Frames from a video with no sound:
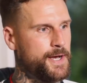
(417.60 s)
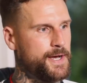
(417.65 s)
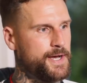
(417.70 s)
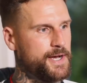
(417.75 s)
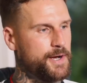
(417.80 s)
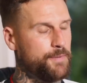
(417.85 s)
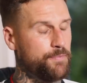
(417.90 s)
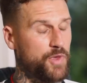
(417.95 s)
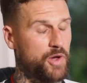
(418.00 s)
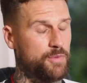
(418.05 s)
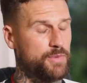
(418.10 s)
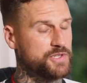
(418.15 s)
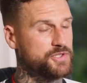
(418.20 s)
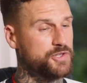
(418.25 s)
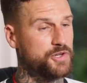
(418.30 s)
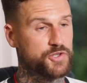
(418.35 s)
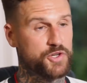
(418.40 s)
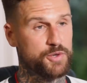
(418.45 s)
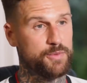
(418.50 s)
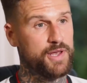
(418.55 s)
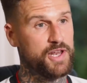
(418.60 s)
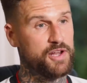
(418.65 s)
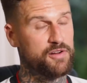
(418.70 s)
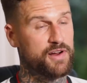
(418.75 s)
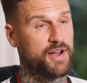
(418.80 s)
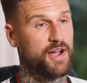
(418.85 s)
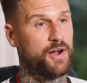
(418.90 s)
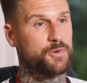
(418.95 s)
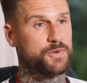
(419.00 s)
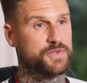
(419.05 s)
um, on my social media
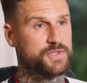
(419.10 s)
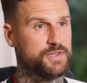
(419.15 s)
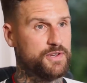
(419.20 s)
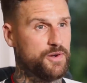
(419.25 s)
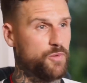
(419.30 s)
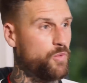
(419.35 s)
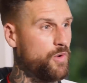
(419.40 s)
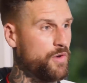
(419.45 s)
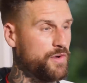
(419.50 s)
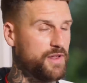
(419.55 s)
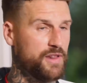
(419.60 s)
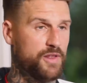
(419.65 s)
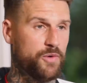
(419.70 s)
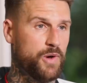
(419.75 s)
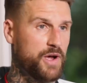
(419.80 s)
accounts that 1 0